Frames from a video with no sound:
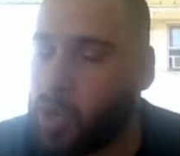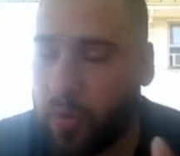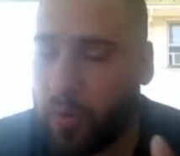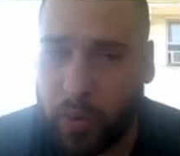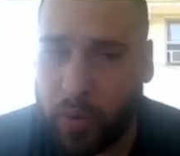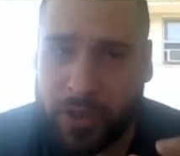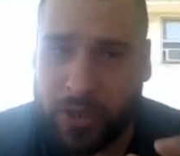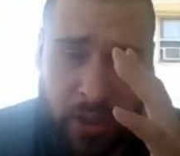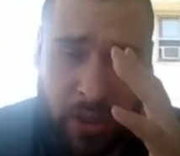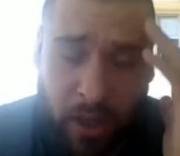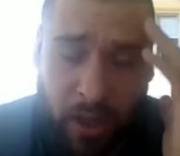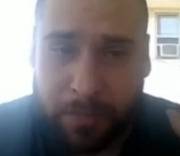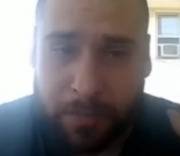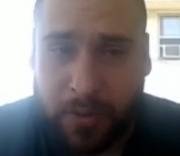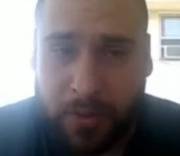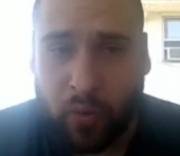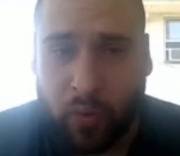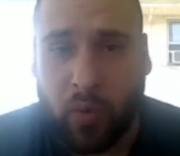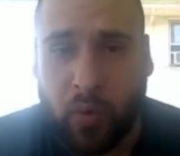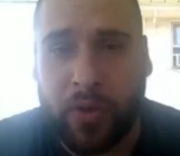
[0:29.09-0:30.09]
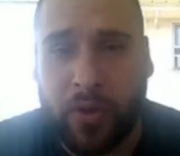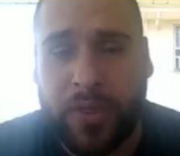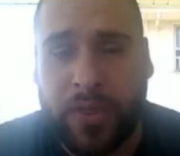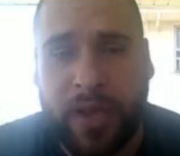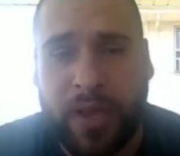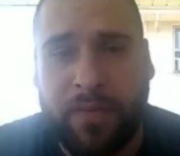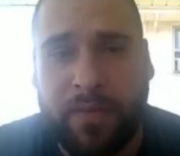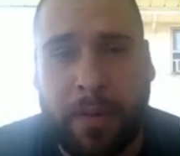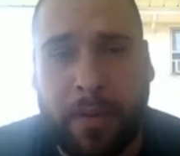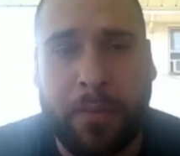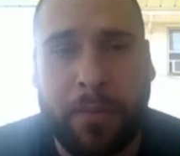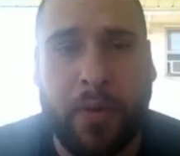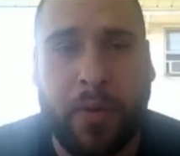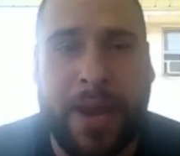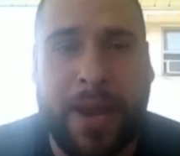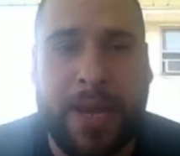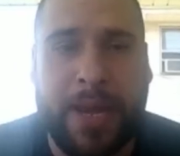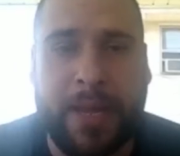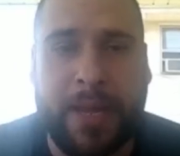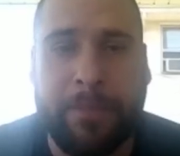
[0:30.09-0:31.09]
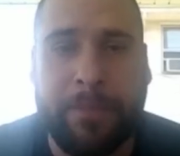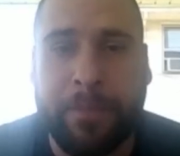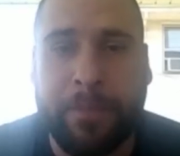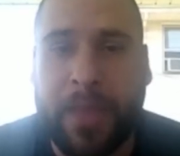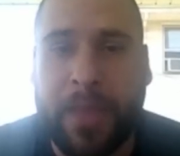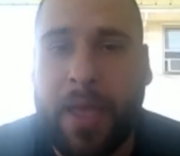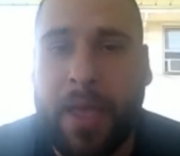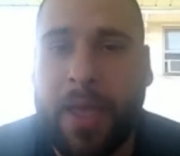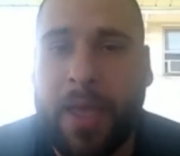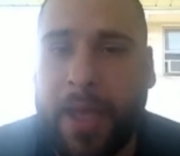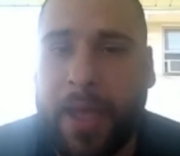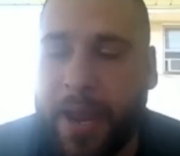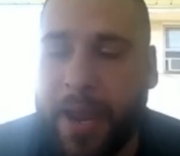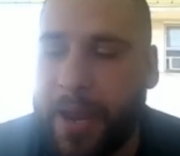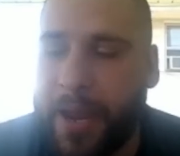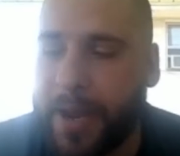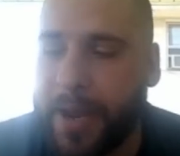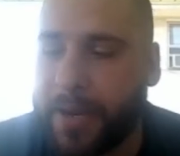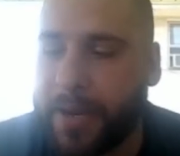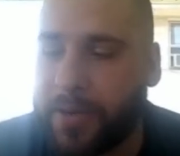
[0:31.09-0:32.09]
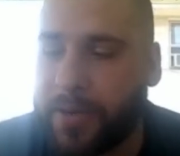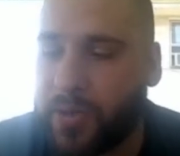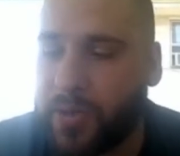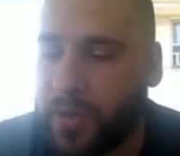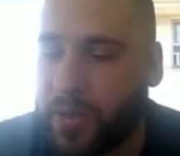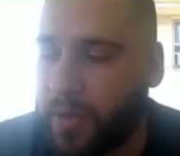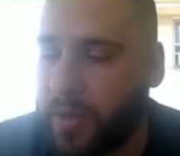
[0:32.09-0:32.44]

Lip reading: which clubs are worthy of upgrading, and